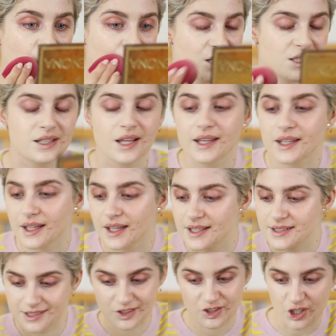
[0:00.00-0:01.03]
It's like
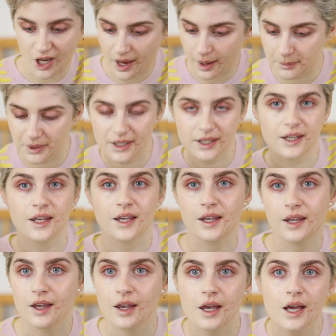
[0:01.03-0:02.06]
it's jamming
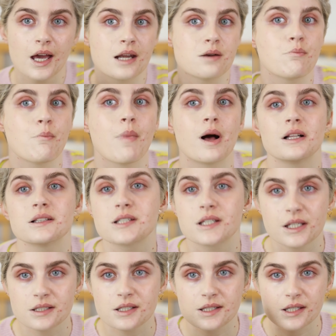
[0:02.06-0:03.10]
and
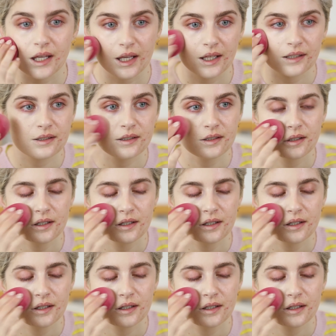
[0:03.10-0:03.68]
melting its skin,